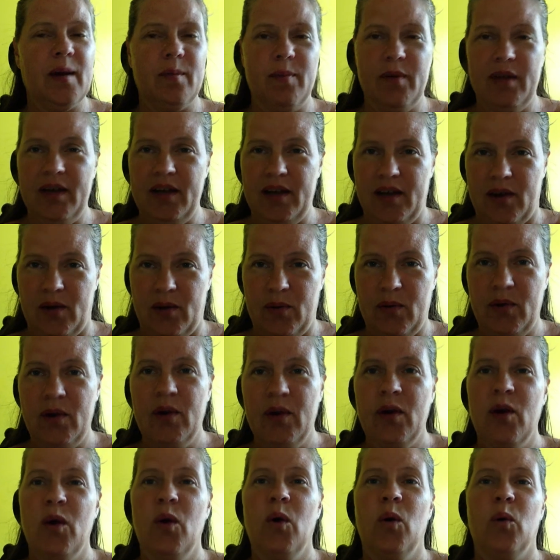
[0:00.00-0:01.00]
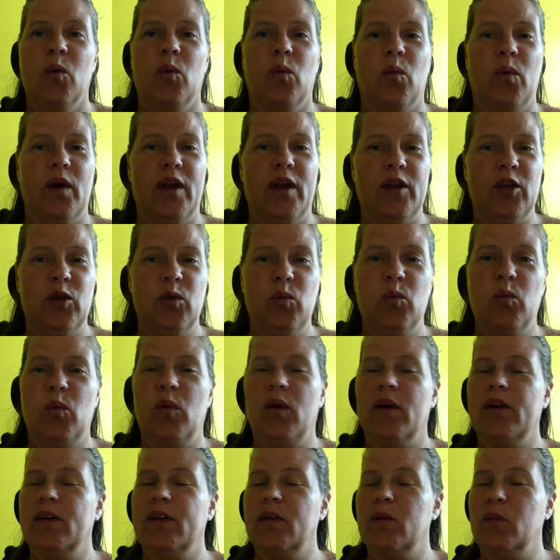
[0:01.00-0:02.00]
up and go when you
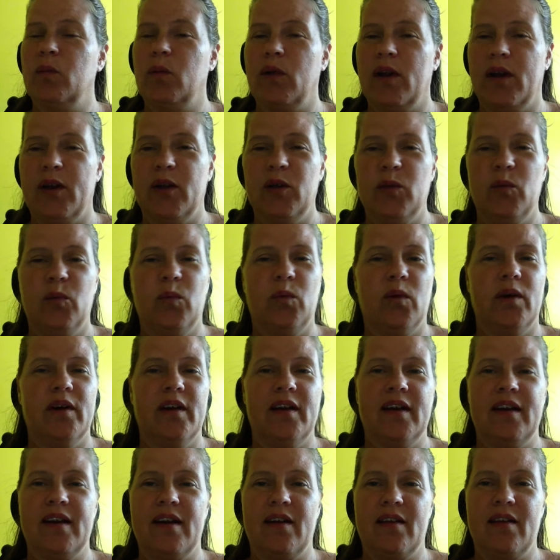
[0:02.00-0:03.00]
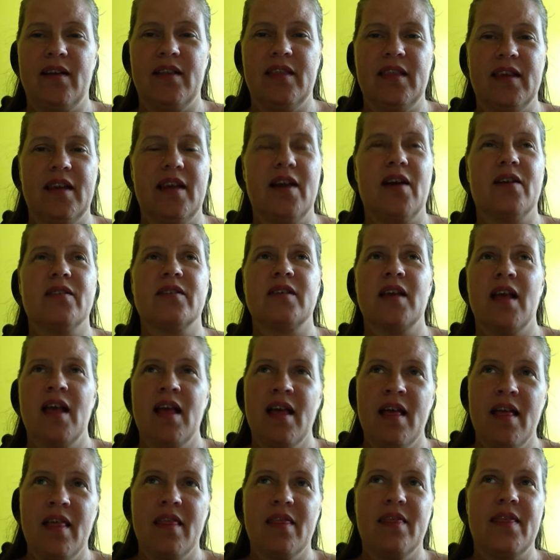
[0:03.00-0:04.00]
wanted, where you wanted, and everything else,
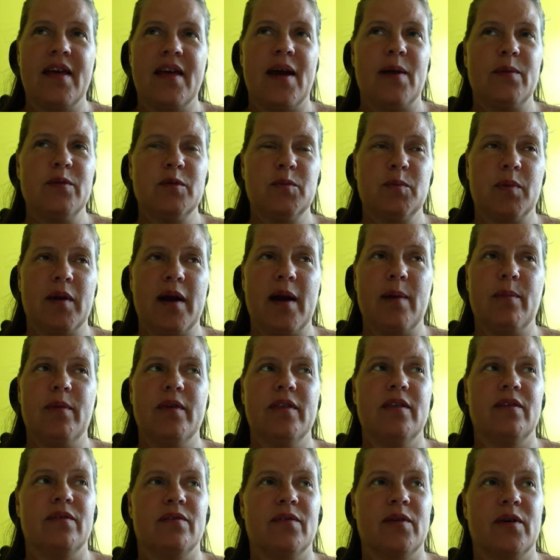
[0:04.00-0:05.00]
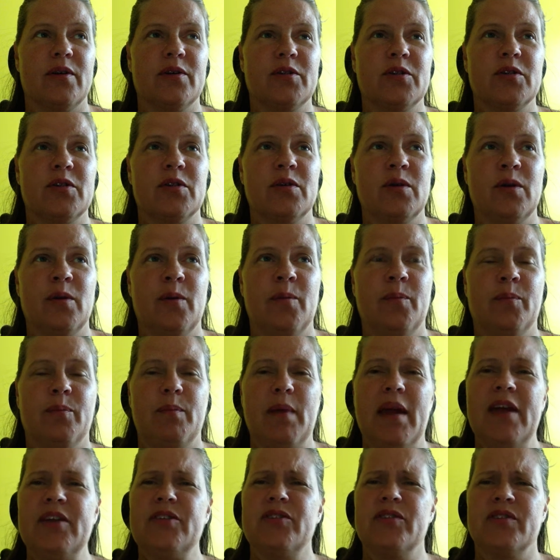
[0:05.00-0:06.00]
that was probably the first
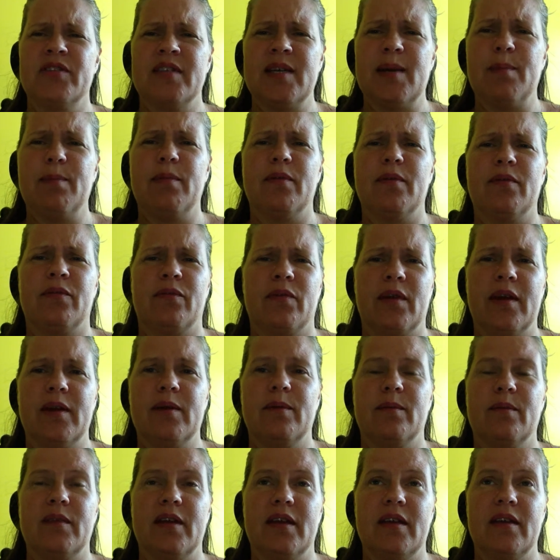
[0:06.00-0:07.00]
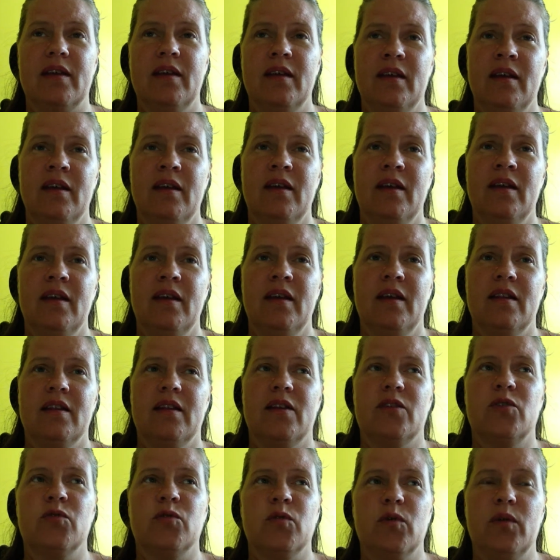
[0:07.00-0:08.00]
major step of freedom that
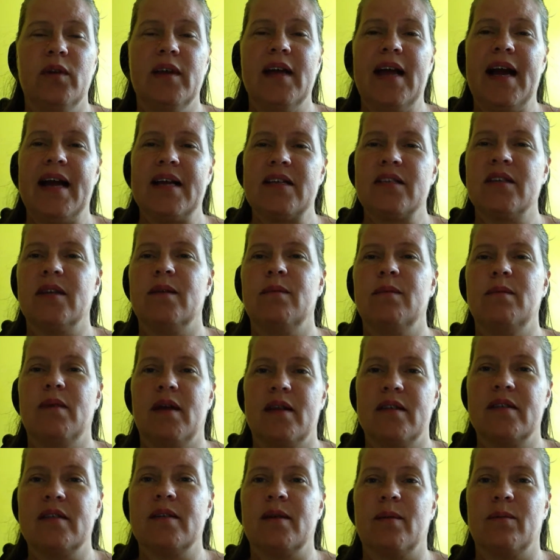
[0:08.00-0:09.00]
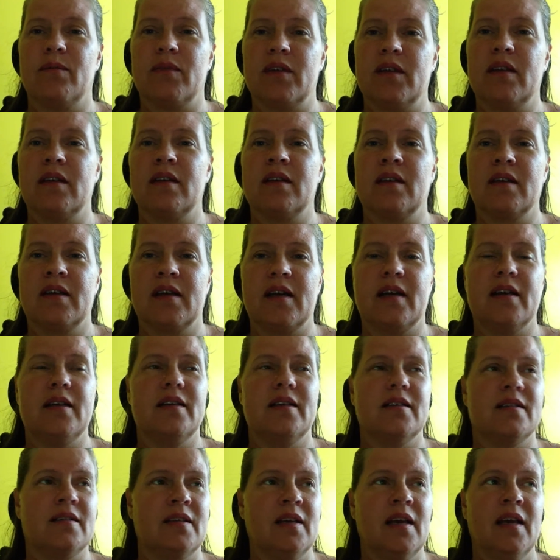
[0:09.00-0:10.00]
truly actually meant something,
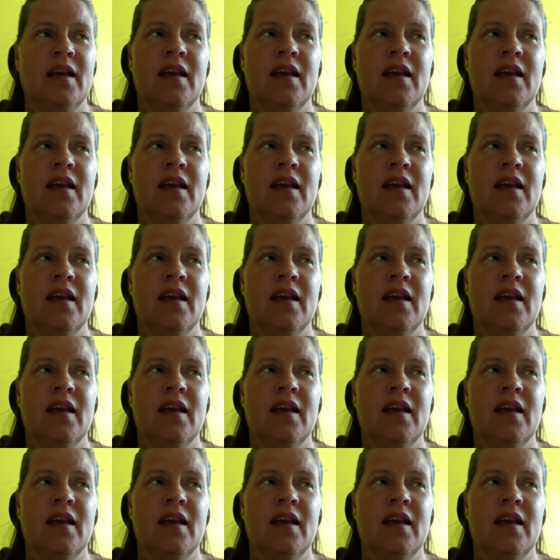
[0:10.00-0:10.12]
because